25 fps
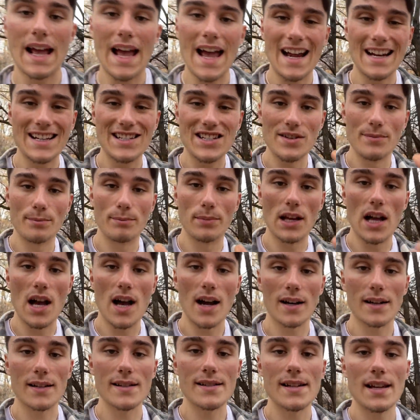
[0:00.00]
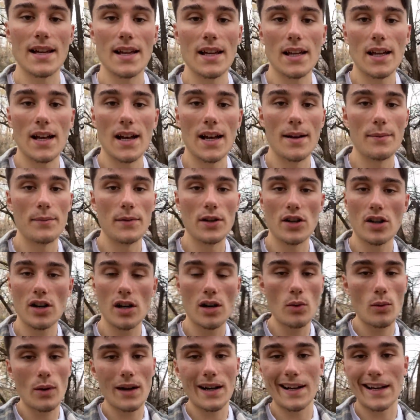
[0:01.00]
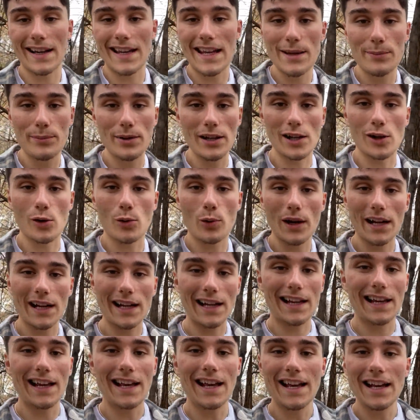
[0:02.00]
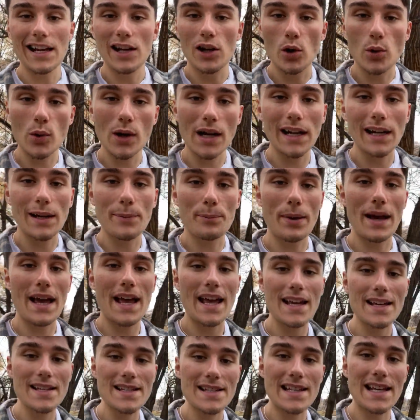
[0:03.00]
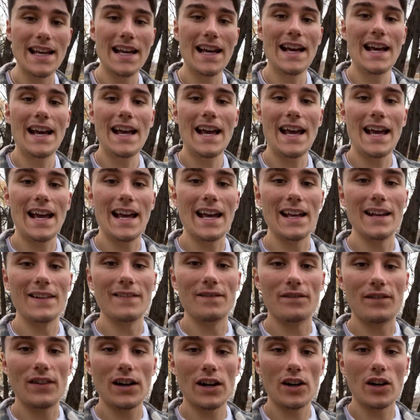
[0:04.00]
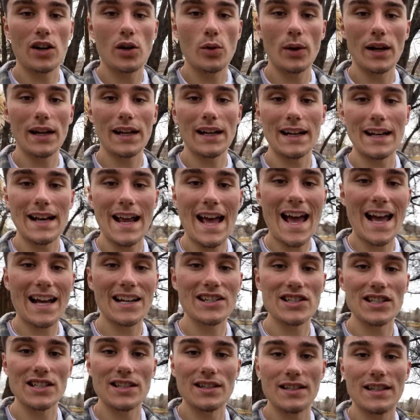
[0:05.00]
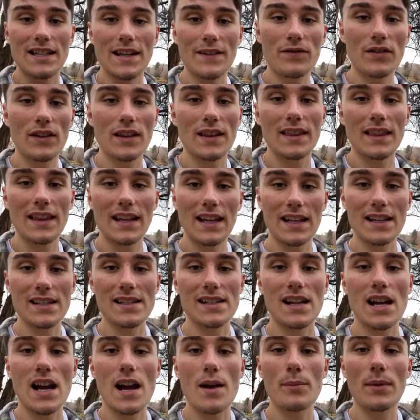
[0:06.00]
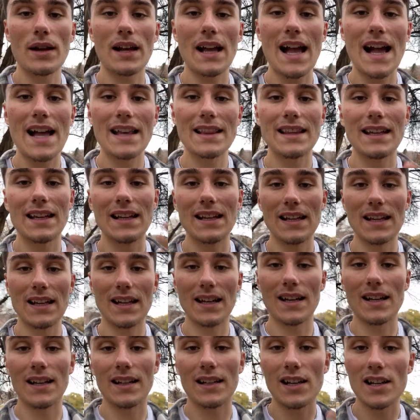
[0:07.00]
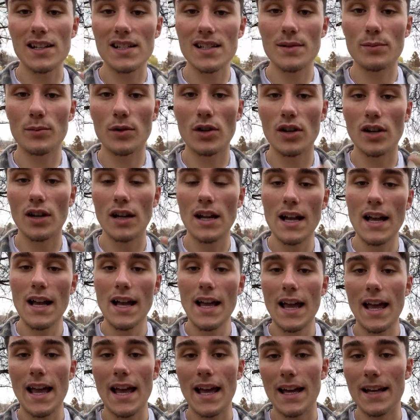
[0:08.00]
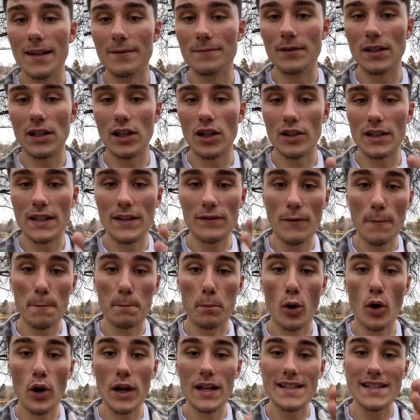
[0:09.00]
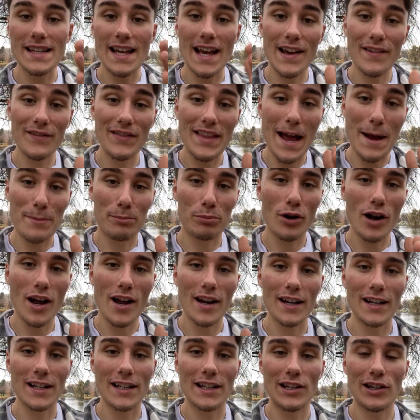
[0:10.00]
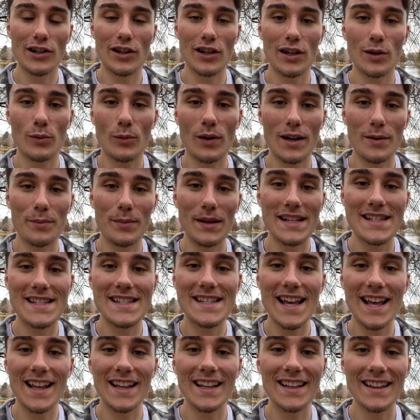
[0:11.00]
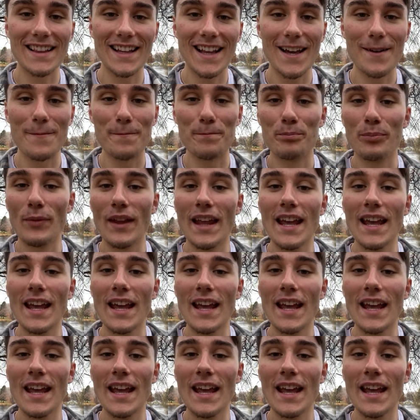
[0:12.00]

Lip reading: action blocks. You're gonna wanna keep it quick paced and very quick in action, different things coming at the customer, and different points of that product. You're gonna wanna be selling them